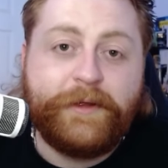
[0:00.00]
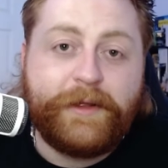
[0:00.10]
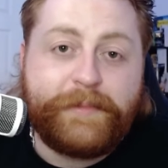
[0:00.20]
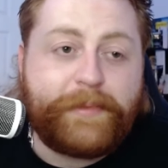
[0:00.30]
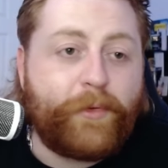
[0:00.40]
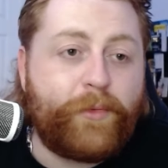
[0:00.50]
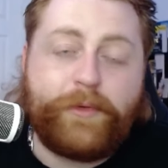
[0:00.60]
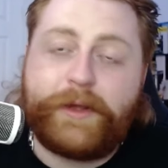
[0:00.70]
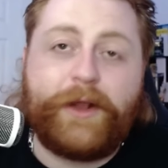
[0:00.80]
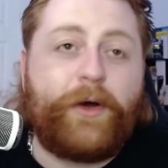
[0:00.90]
people
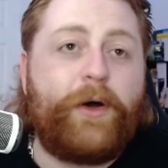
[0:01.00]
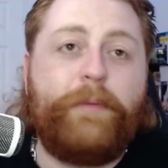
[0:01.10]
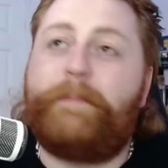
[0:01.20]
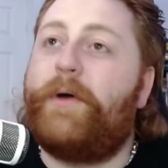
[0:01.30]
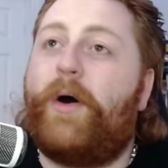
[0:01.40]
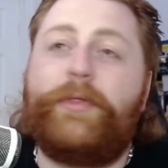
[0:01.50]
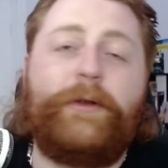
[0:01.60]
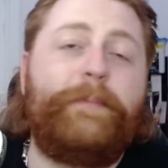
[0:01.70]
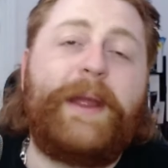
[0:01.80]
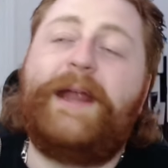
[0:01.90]
will get all their
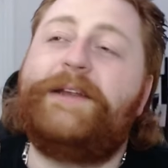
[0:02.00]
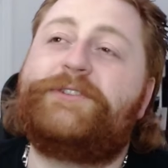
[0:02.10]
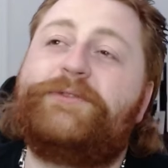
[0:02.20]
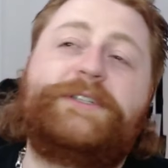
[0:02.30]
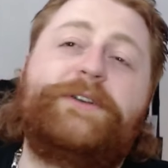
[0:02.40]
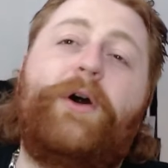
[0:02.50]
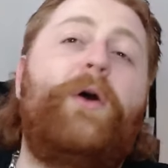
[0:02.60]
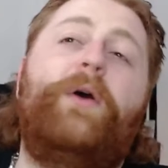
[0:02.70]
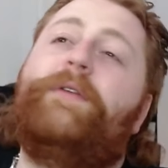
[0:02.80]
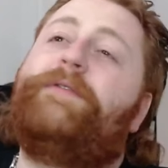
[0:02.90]
panties twisted
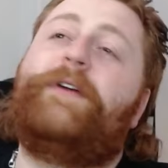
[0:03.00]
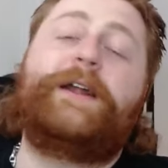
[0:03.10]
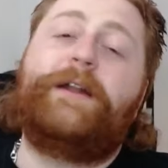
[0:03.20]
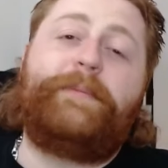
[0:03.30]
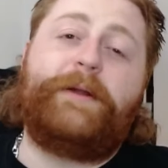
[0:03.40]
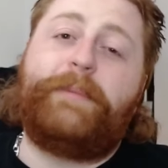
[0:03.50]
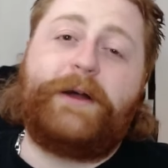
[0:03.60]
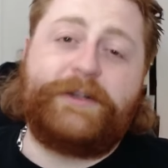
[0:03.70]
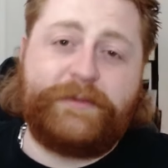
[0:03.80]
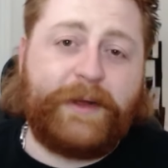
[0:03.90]
all fucking up in a
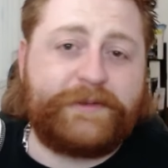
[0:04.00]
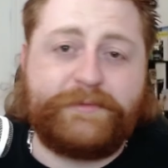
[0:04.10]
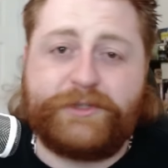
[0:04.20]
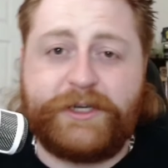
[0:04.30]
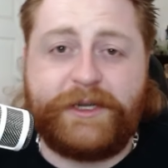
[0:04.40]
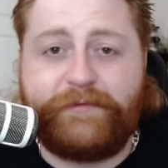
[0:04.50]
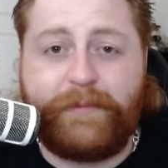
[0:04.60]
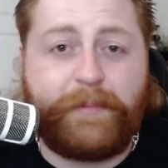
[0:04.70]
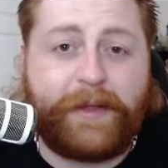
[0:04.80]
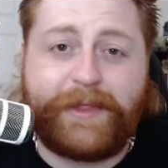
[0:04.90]
bunch about some shit,
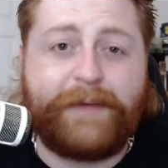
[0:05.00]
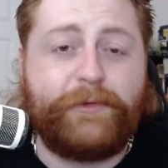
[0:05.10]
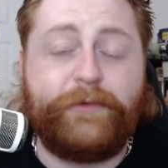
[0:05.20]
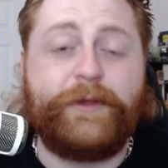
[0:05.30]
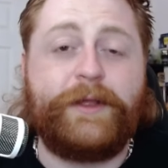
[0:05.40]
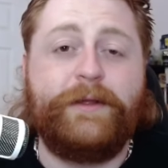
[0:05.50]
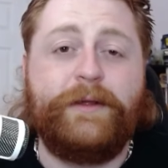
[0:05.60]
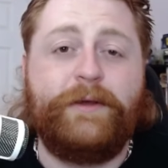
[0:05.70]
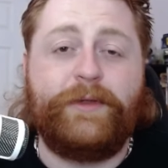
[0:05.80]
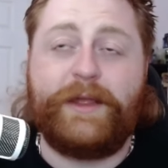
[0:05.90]
about that movie,
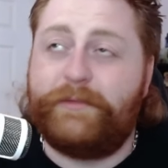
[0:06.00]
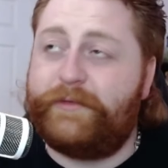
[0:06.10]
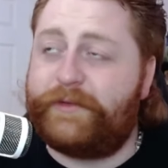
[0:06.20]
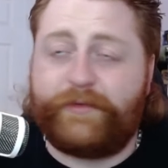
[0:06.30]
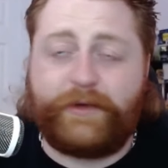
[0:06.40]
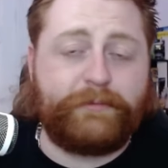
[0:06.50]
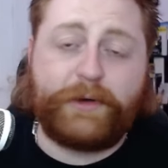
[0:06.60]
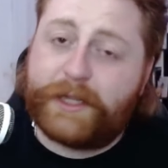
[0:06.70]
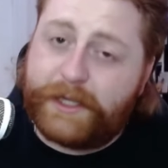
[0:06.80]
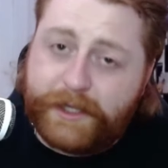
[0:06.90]
when that movie's fucking
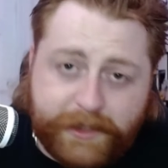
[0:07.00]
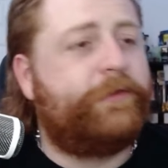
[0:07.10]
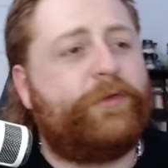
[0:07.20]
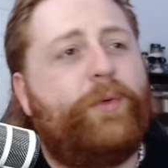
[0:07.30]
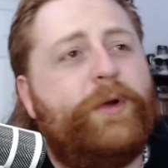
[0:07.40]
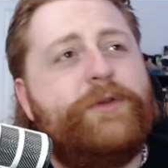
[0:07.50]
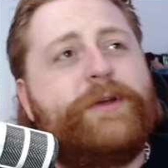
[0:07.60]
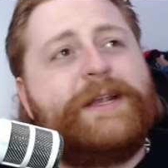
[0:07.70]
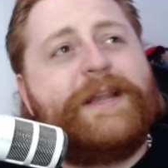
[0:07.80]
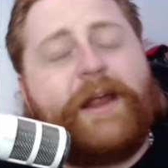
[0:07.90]
brilliant. So when you
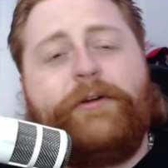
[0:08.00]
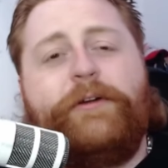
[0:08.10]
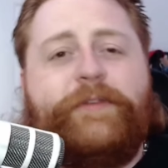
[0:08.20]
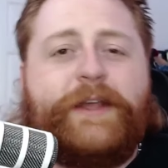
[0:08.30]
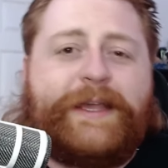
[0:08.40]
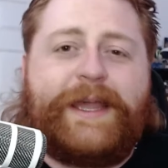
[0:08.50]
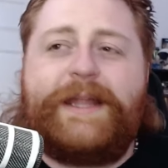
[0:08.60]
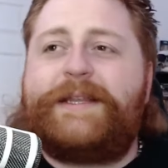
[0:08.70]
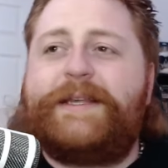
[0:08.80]
can narratively get into